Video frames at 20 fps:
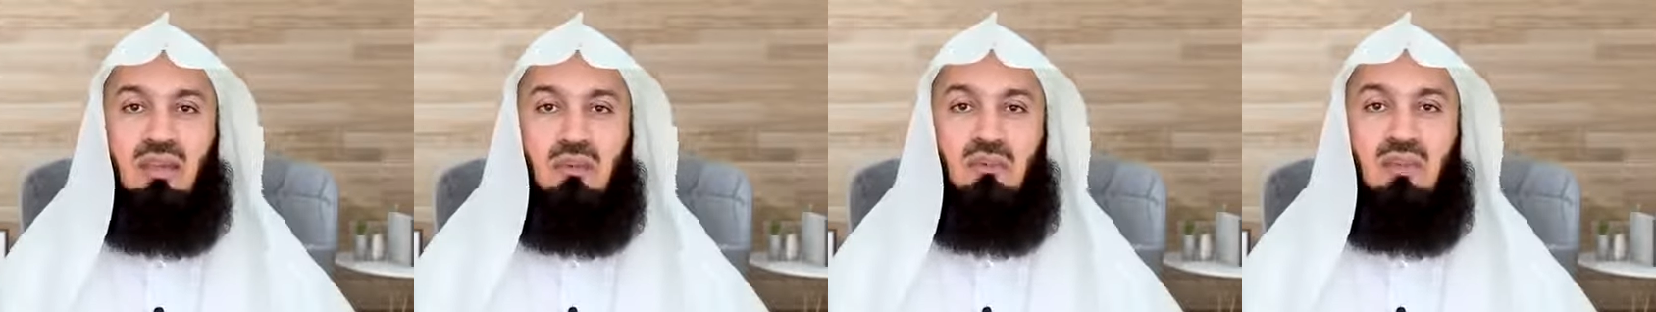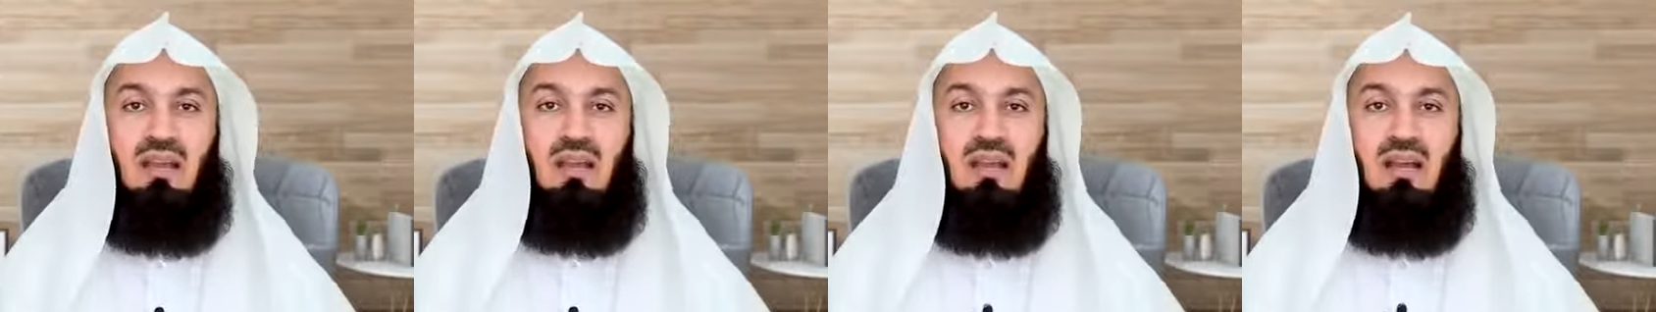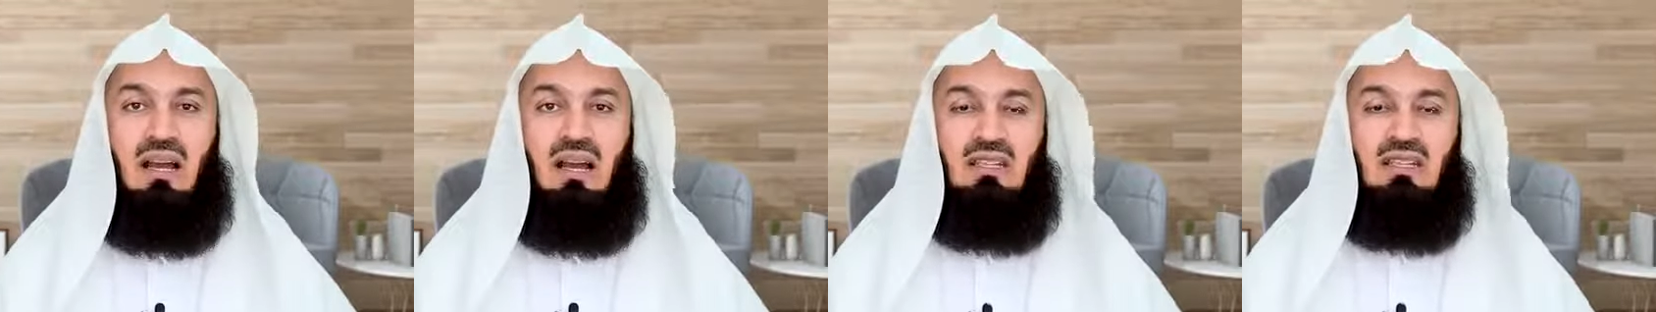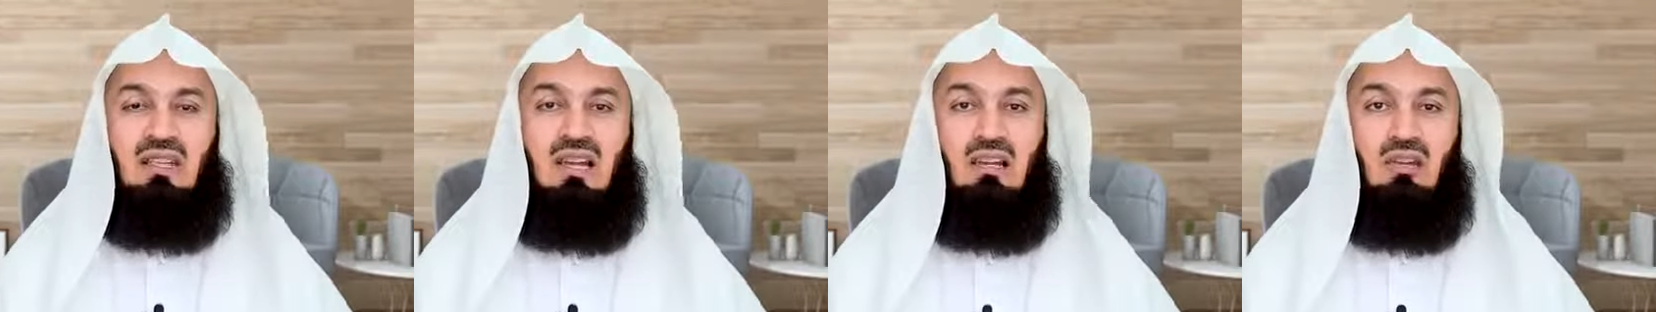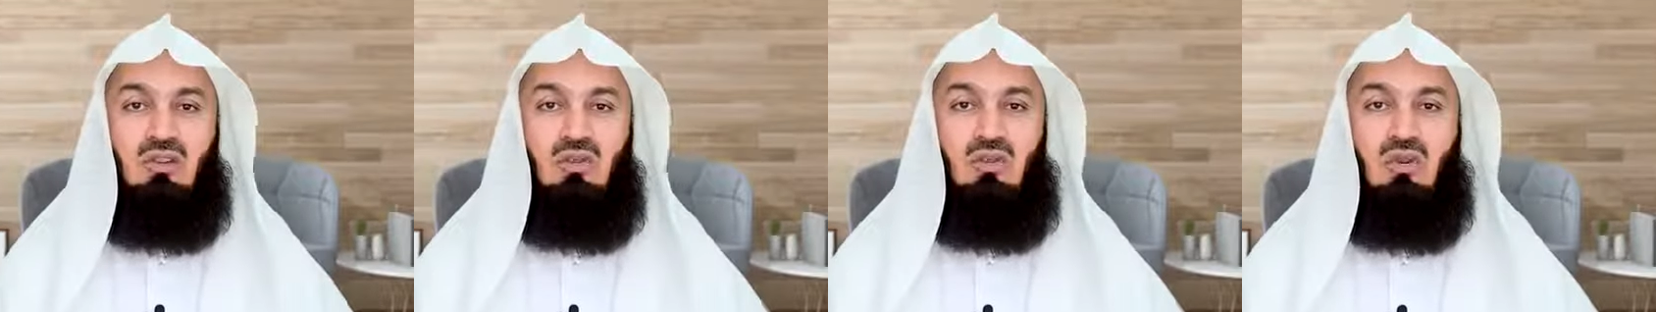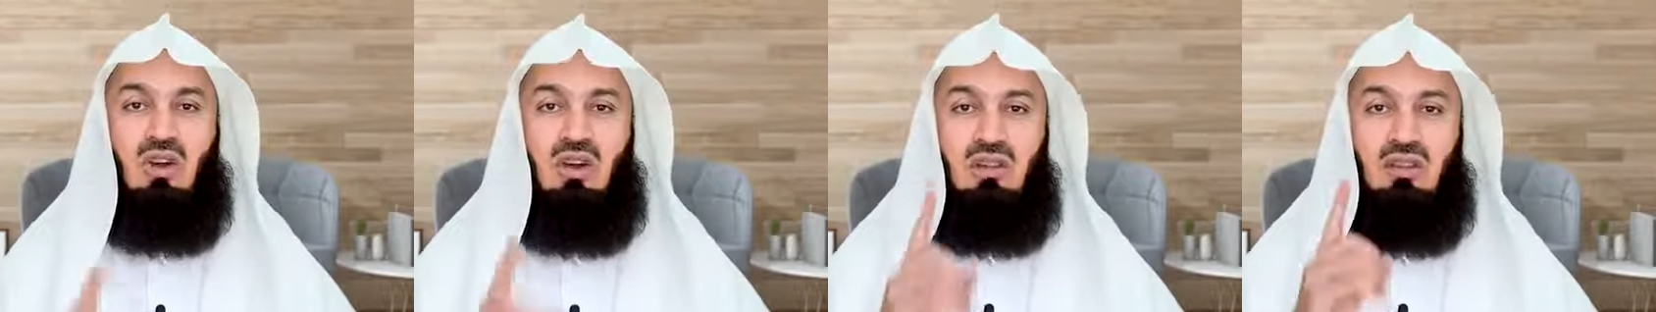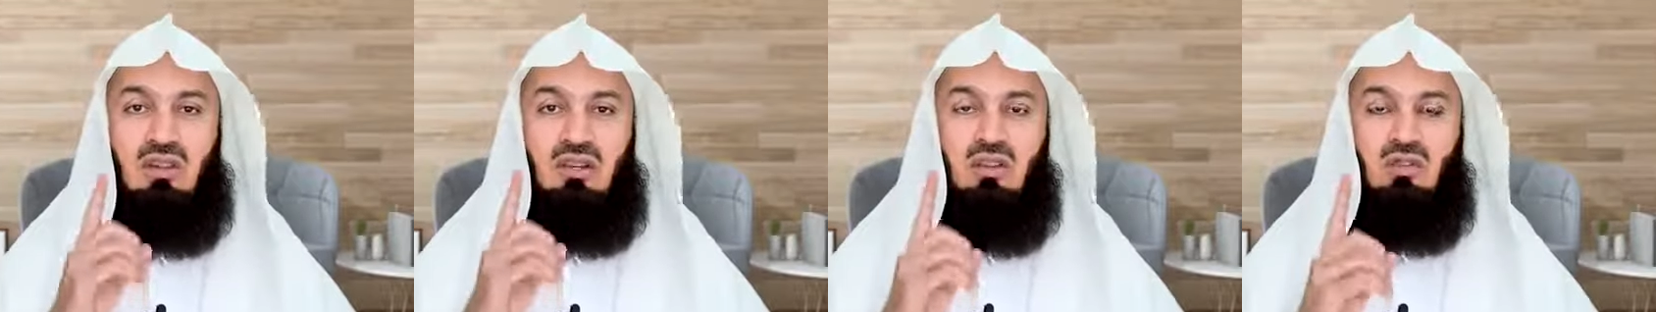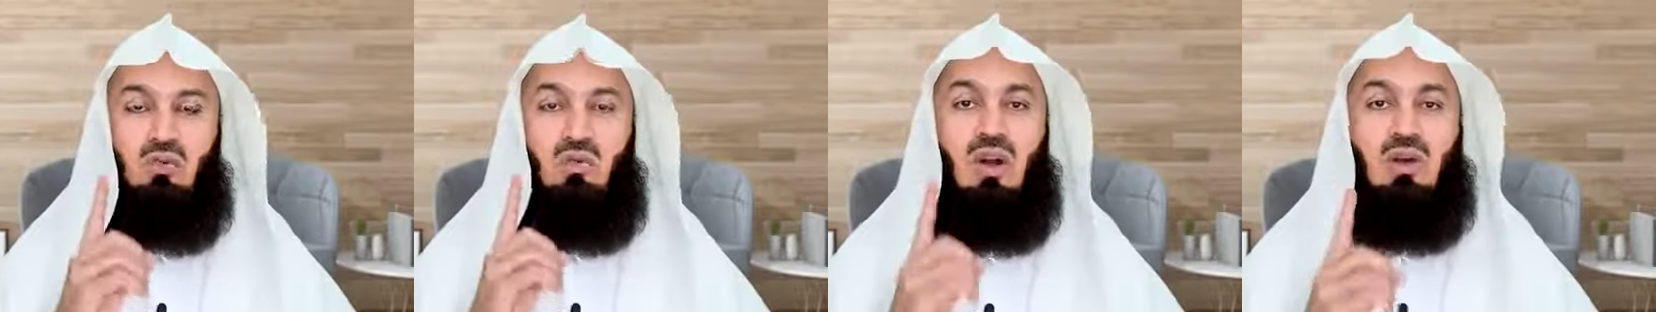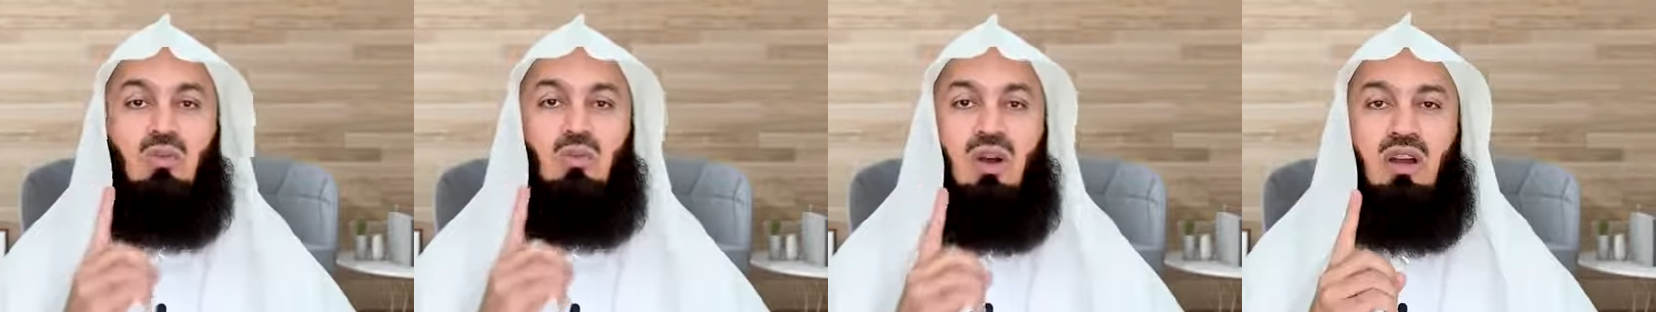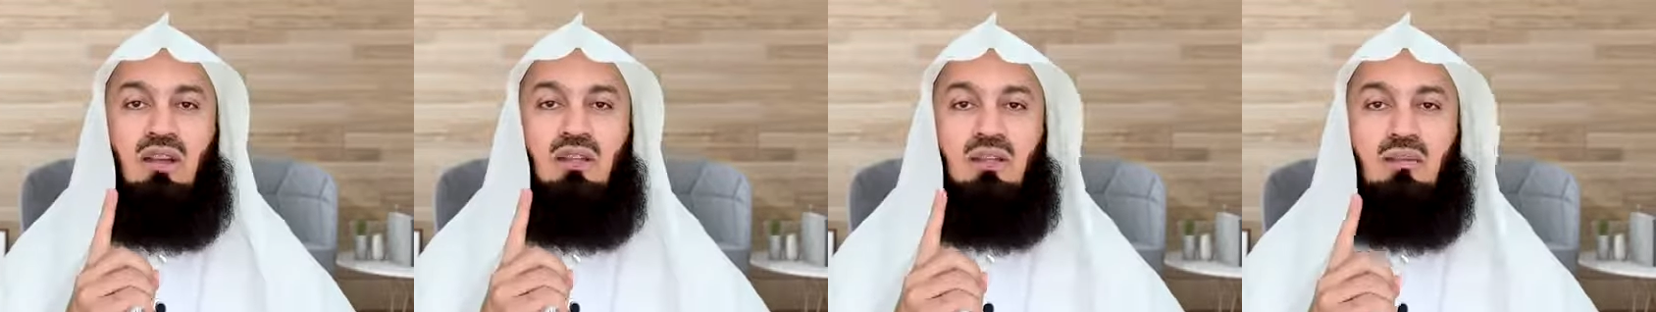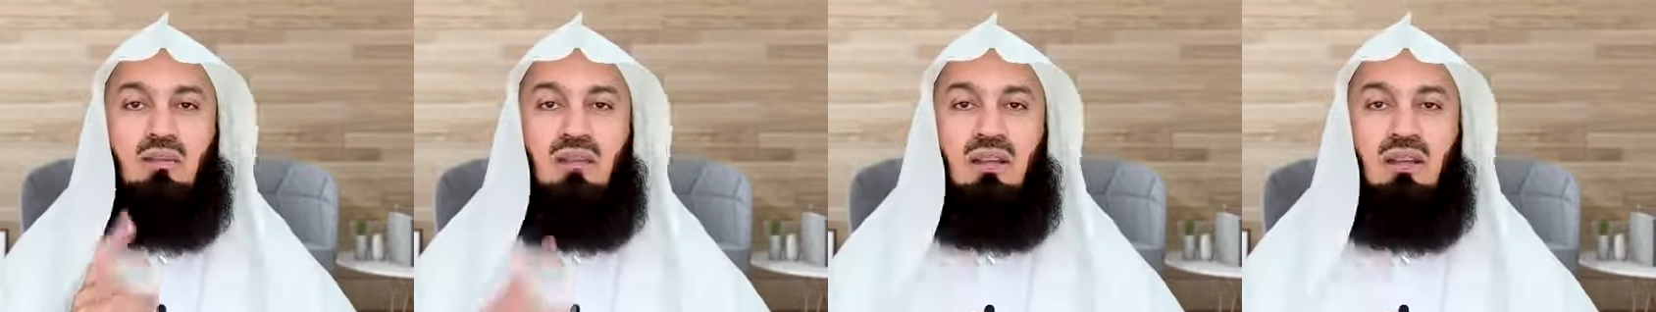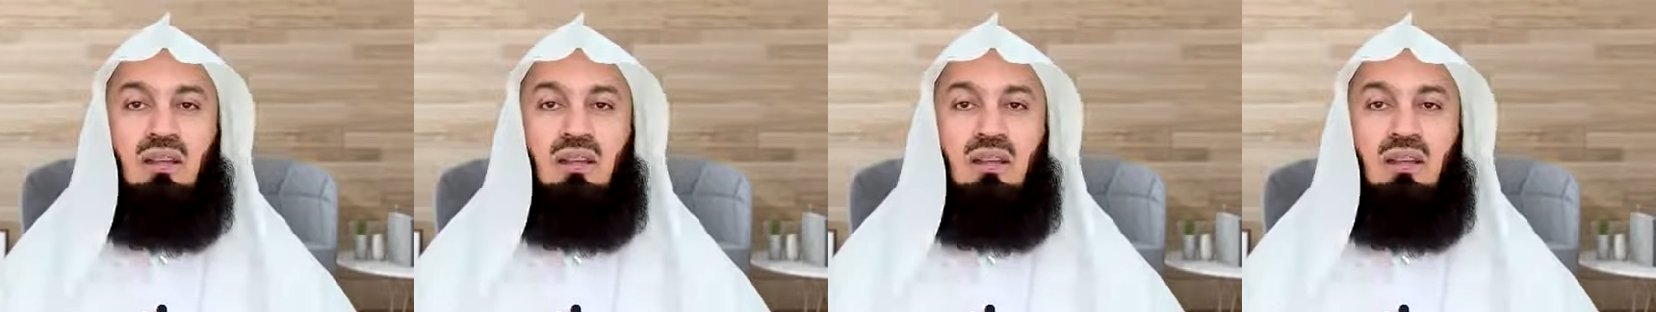them? I tell you, there is one word